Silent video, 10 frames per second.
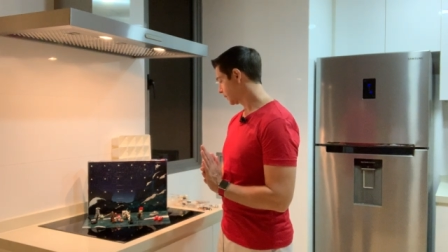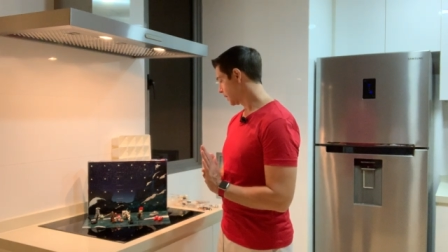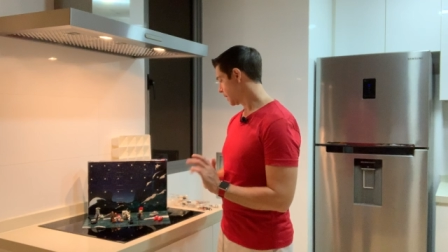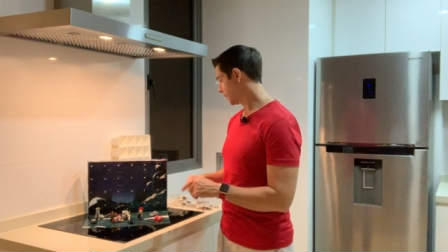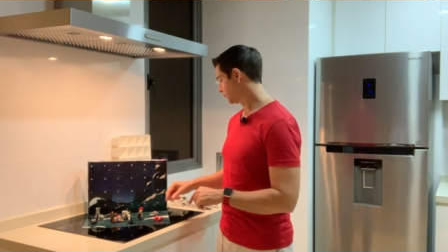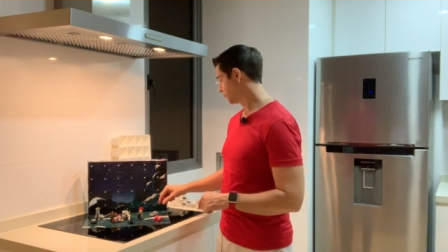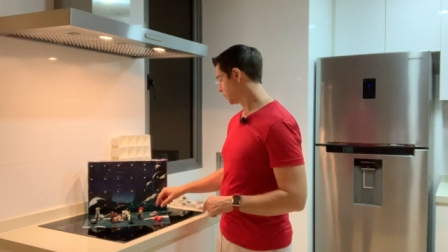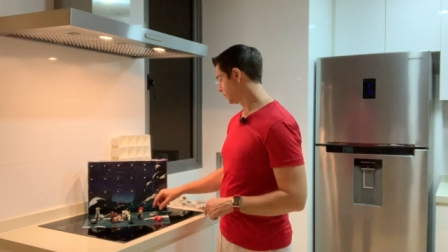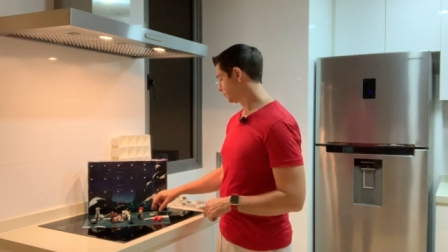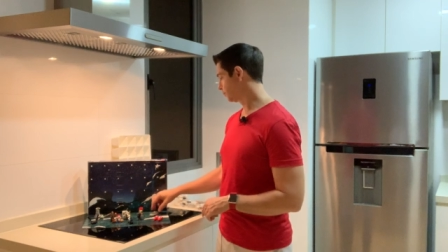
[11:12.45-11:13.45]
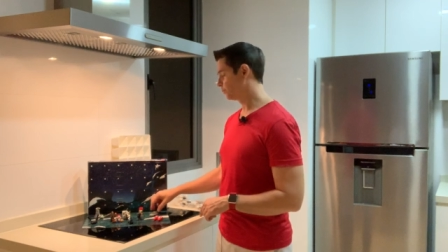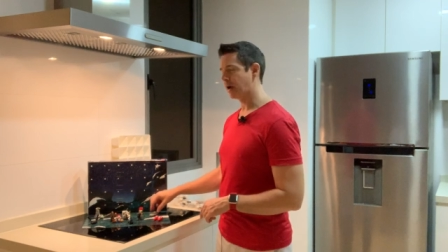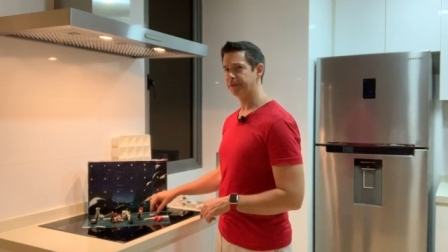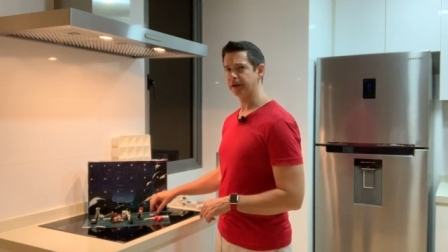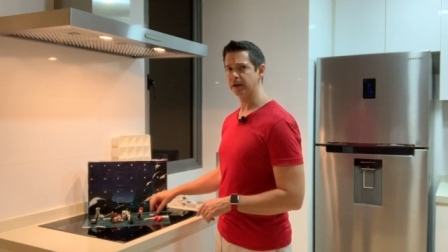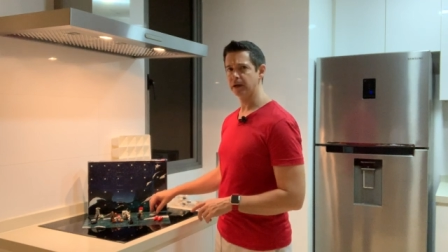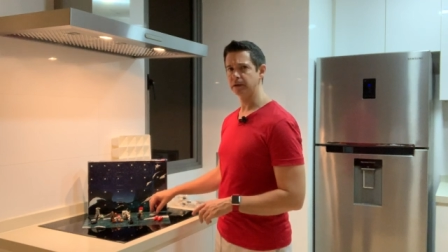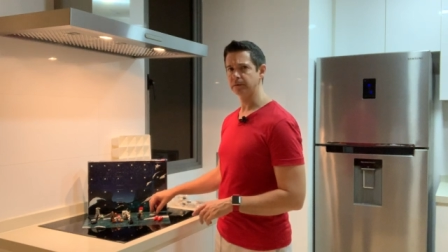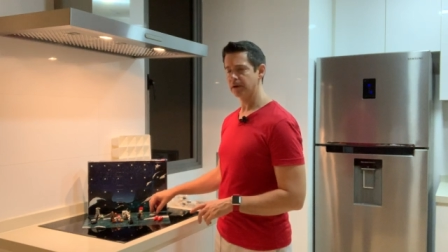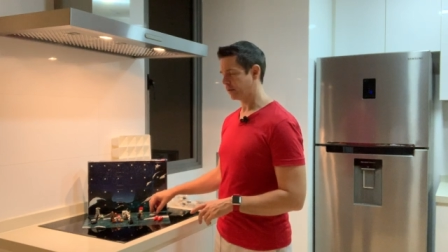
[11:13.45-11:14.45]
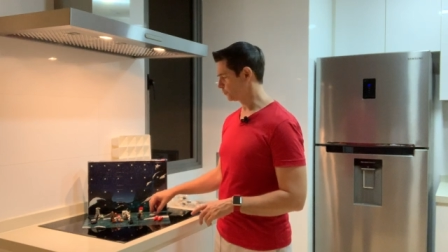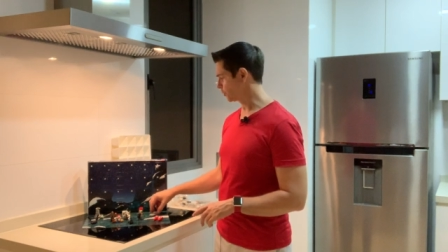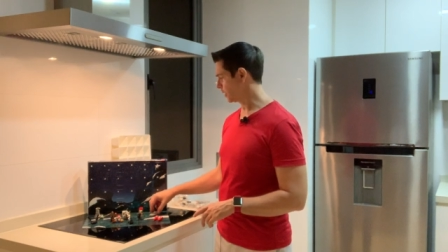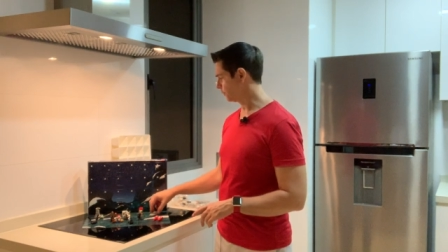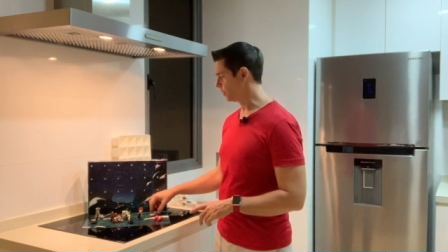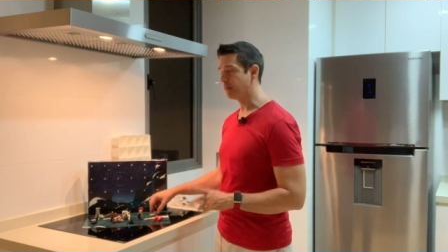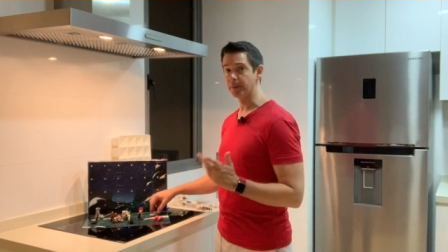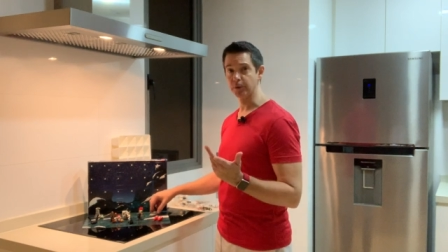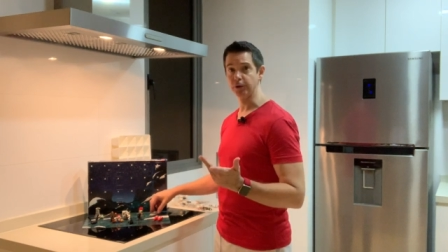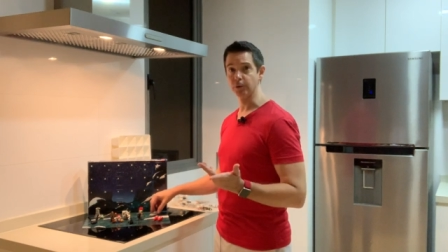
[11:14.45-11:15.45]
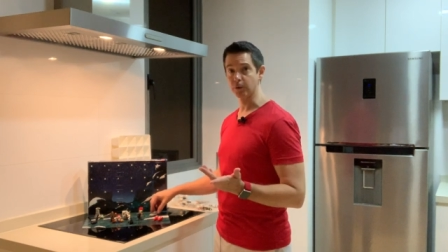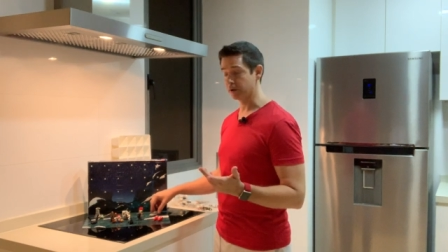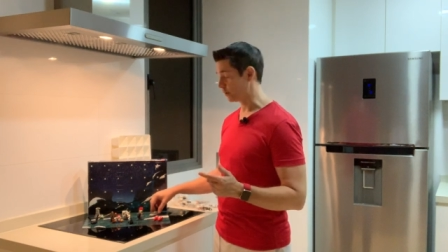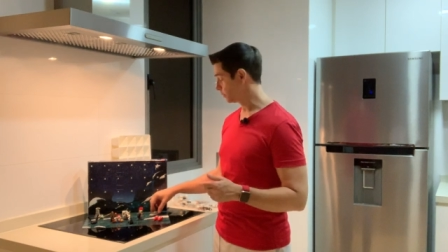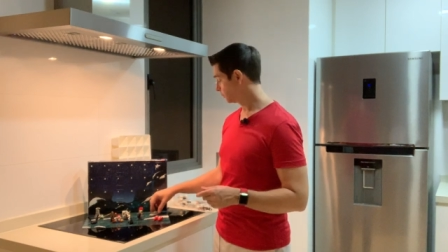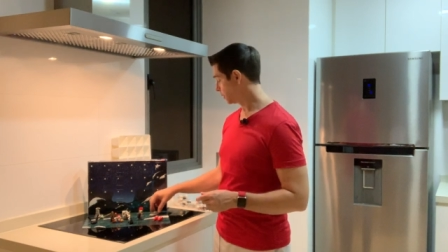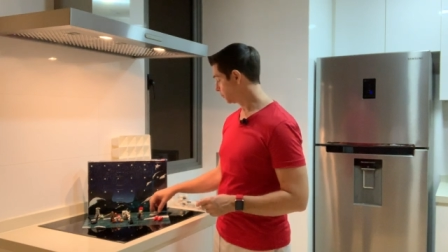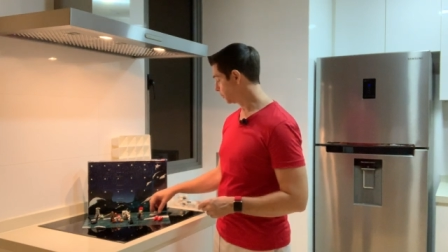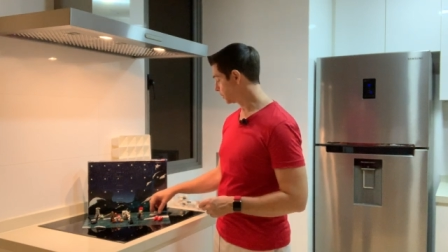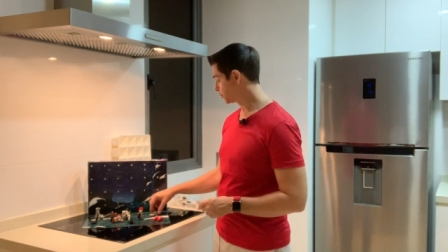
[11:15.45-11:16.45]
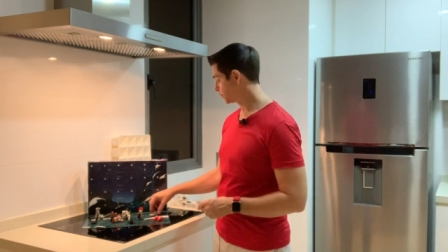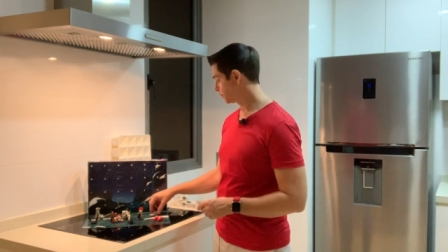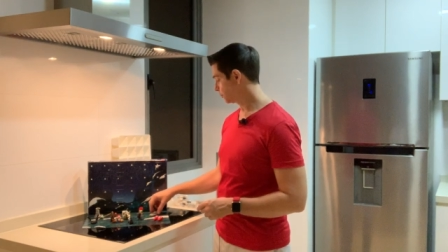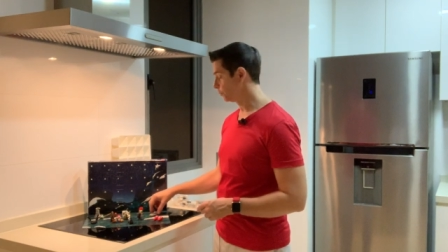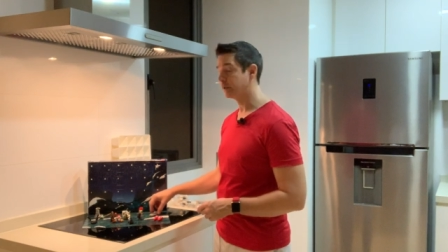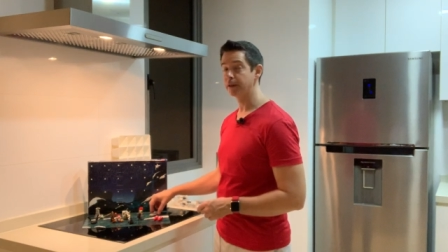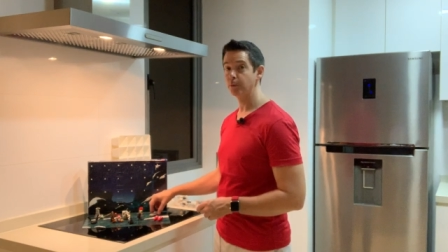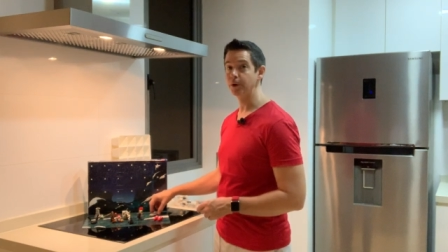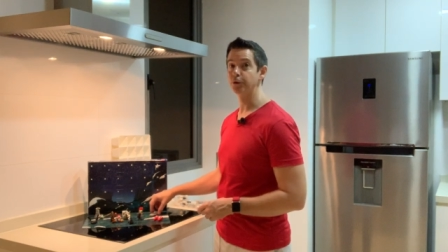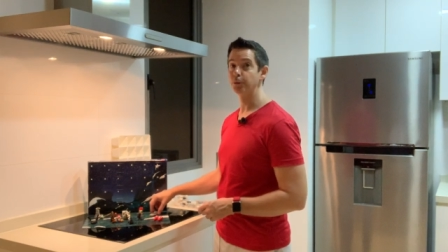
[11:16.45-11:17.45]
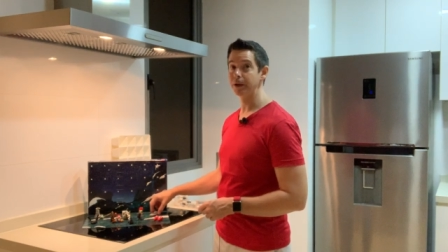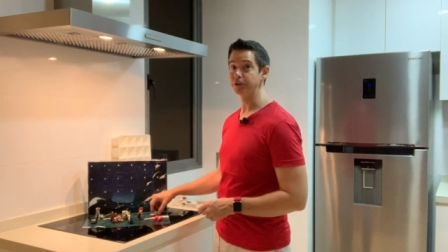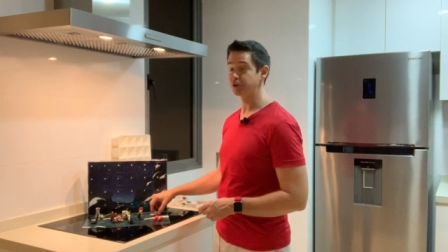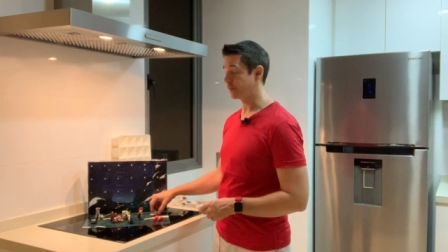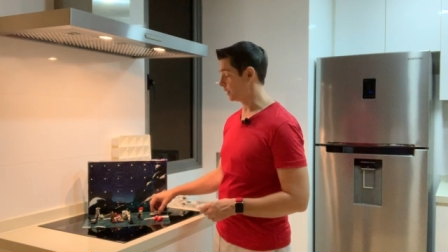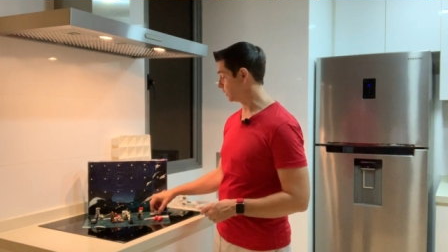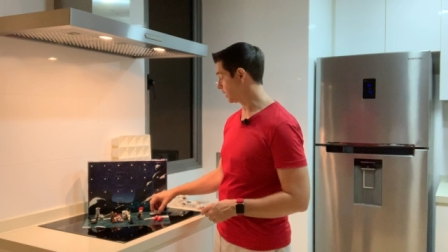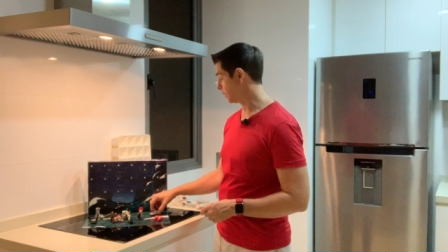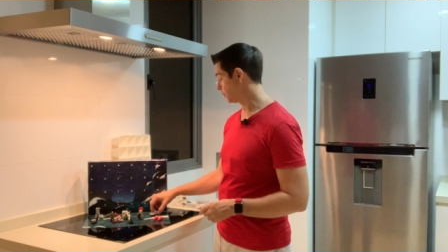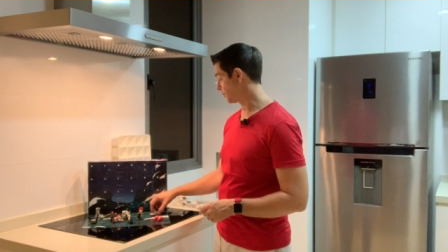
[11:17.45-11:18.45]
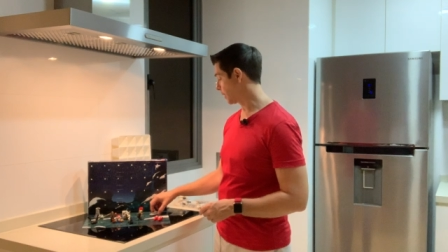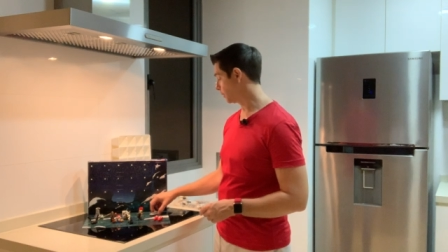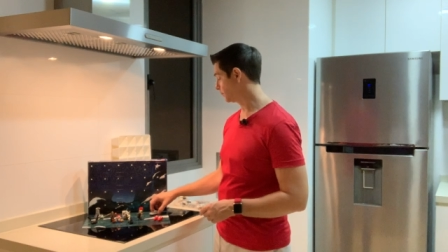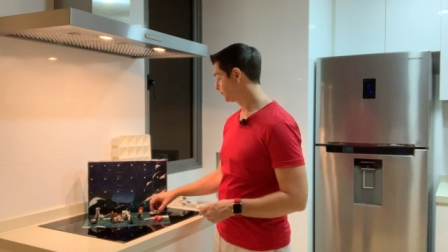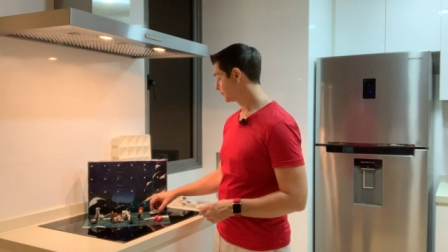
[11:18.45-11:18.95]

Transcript: And we'll, I think I'll, I'll try to remember the order with, uh, with, with which they came about.